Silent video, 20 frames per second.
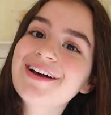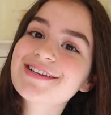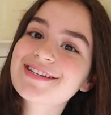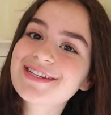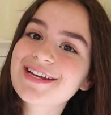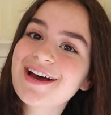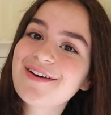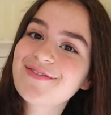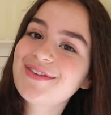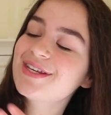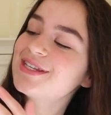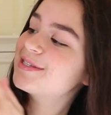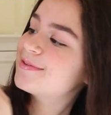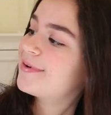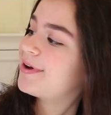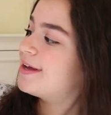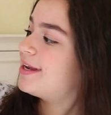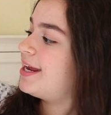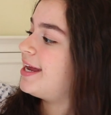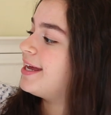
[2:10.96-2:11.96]
I also have this
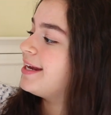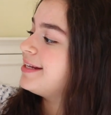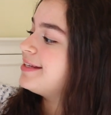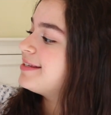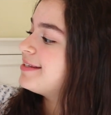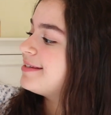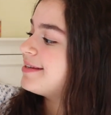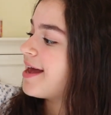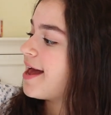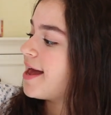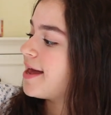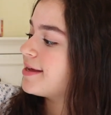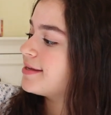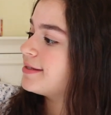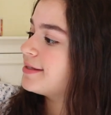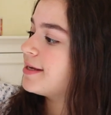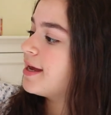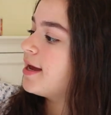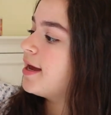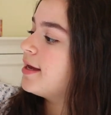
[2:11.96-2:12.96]
one and it
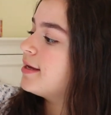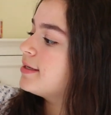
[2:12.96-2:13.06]
says